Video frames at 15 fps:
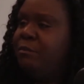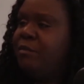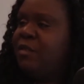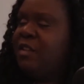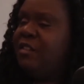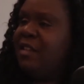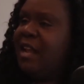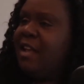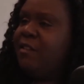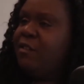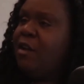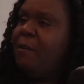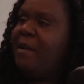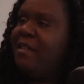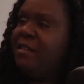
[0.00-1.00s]
She said, I
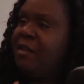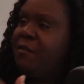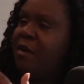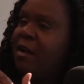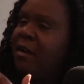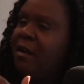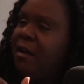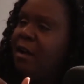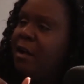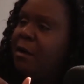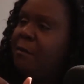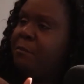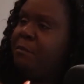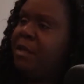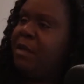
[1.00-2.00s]
saw myself on
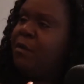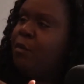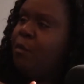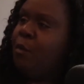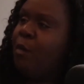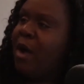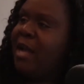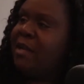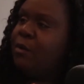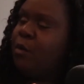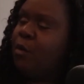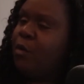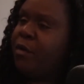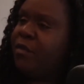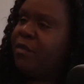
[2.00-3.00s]
a big white
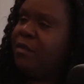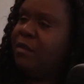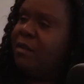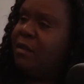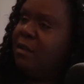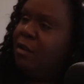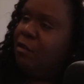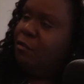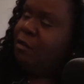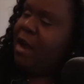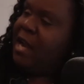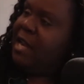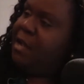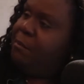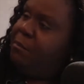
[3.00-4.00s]
horse
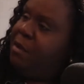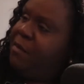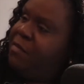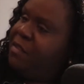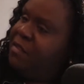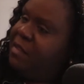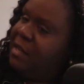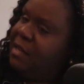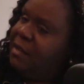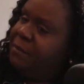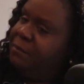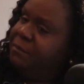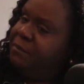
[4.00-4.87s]
riding above the city.